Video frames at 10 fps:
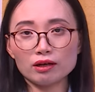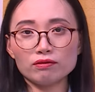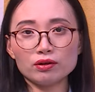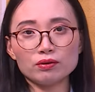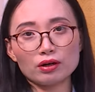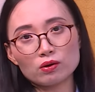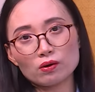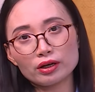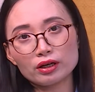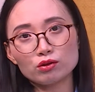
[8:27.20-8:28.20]
if you
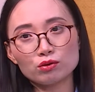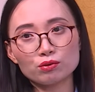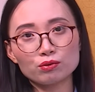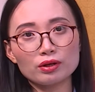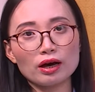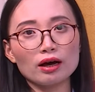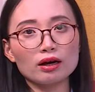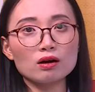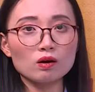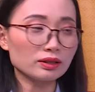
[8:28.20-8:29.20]
according to
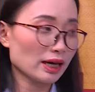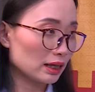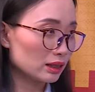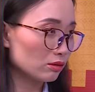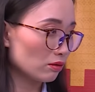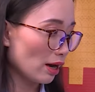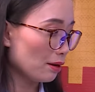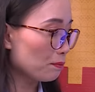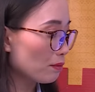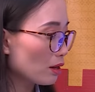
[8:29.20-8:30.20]
the context, right?